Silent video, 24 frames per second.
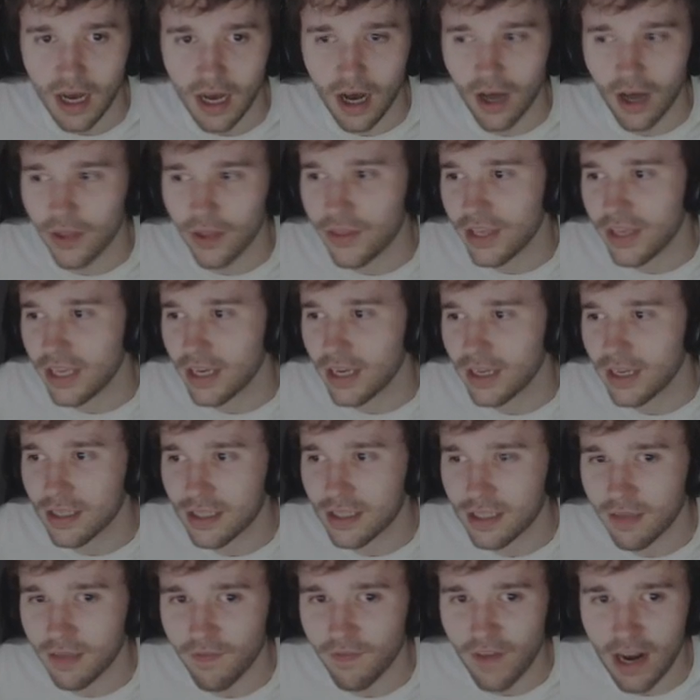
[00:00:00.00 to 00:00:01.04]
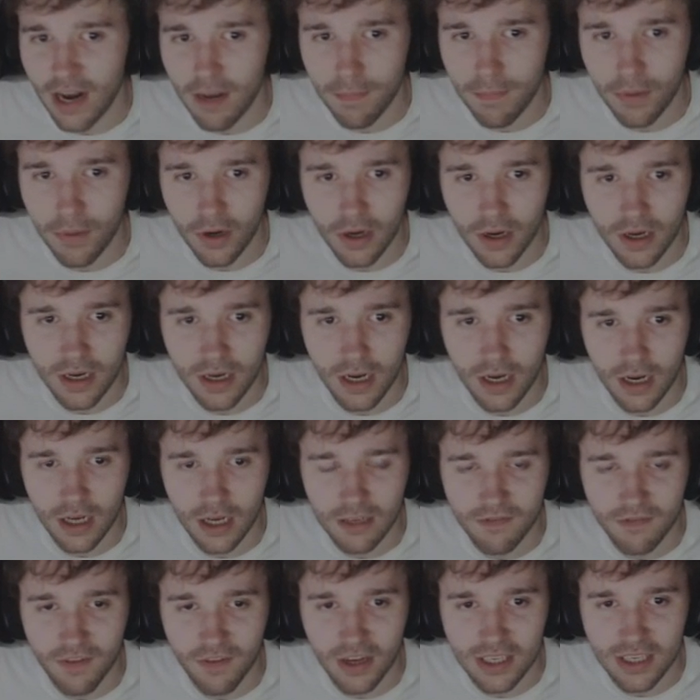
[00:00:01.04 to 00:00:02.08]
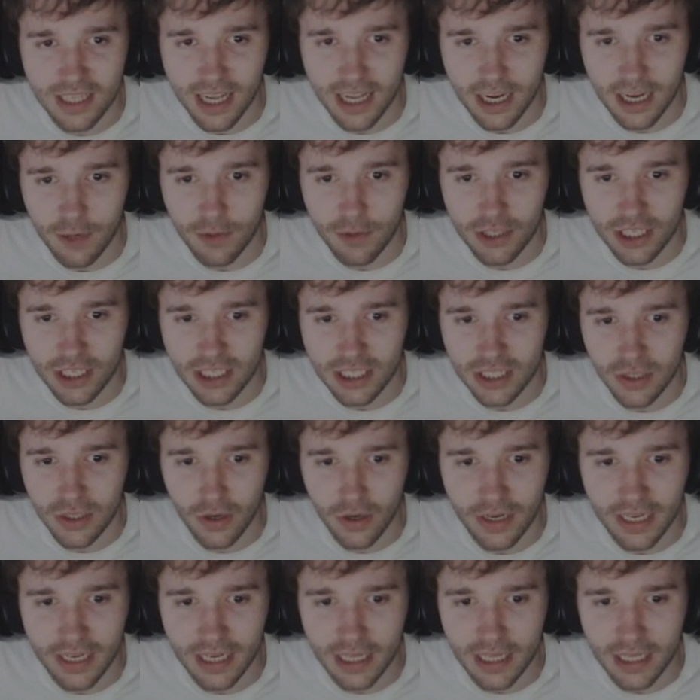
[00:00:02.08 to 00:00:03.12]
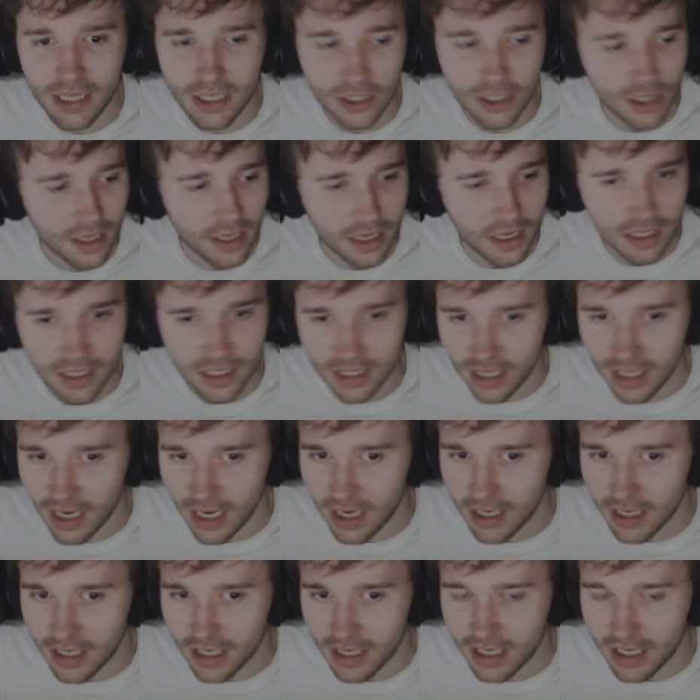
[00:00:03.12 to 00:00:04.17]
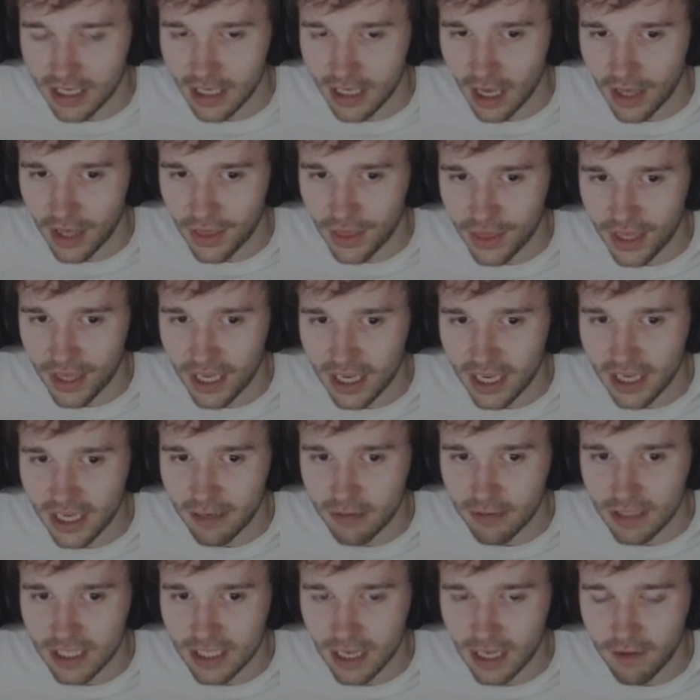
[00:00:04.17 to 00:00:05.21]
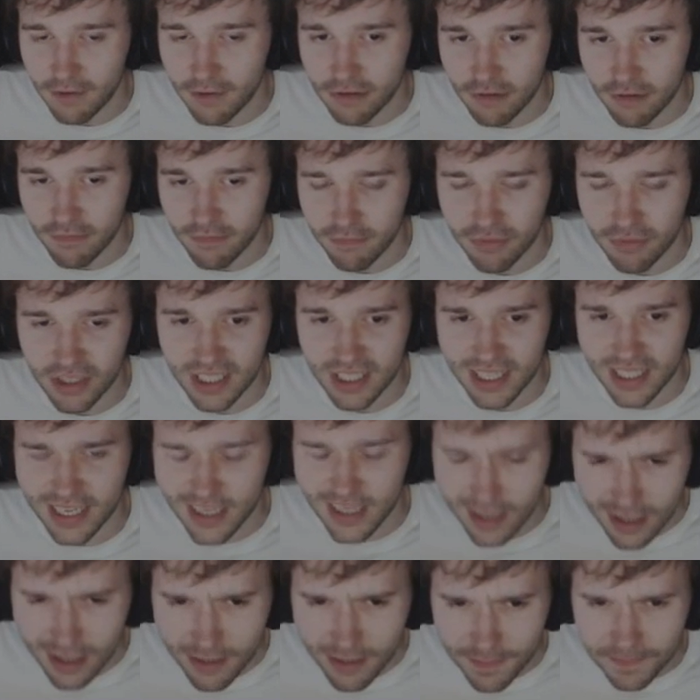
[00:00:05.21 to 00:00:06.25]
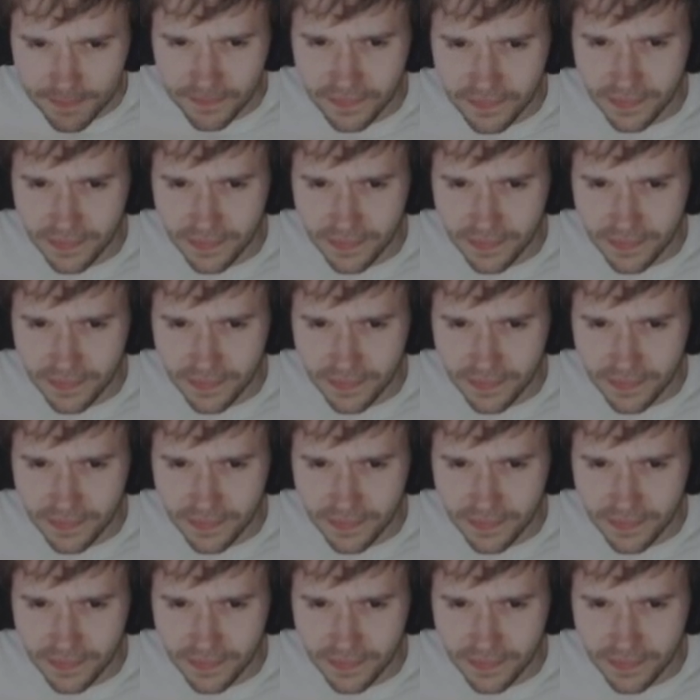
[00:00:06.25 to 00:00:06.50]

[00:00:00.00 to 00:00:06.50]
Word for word: Uh, the uh, developer's first language is not English, like I said. He, I think he was said he was from Brazil.